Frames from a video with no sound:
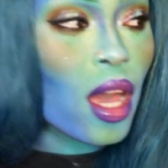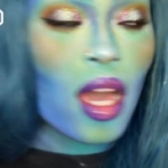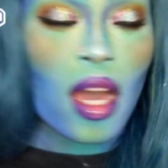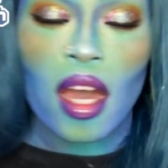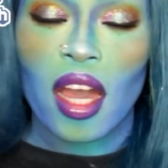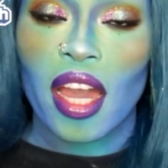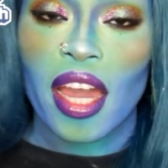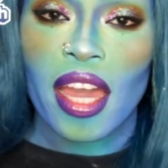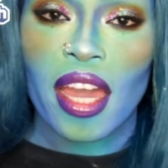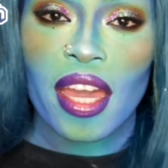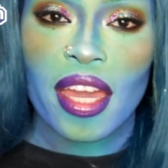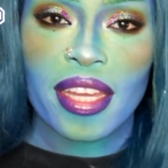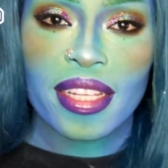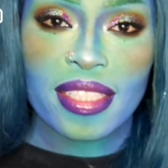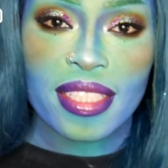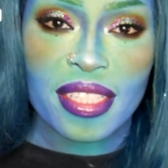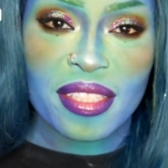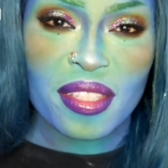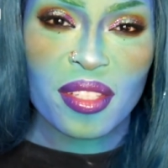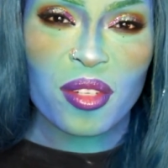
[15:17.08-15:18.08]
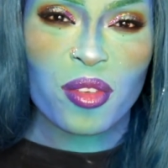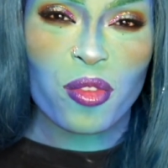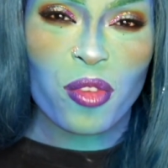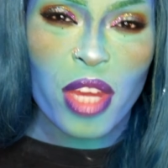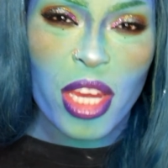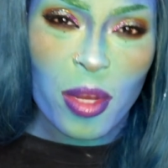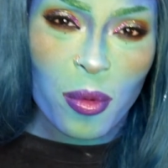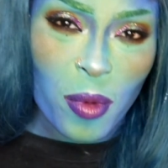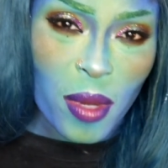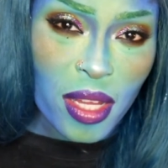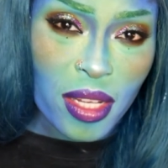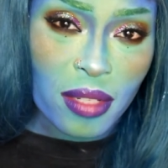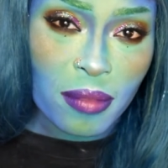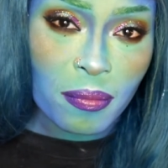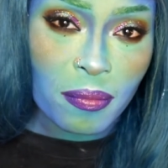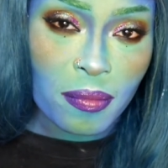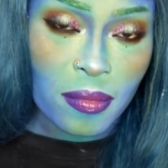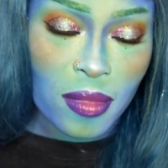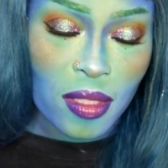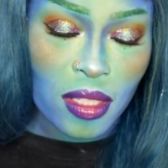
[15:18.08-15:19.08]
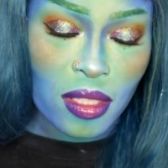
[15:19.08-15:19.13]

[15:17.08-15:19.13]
I did the green one.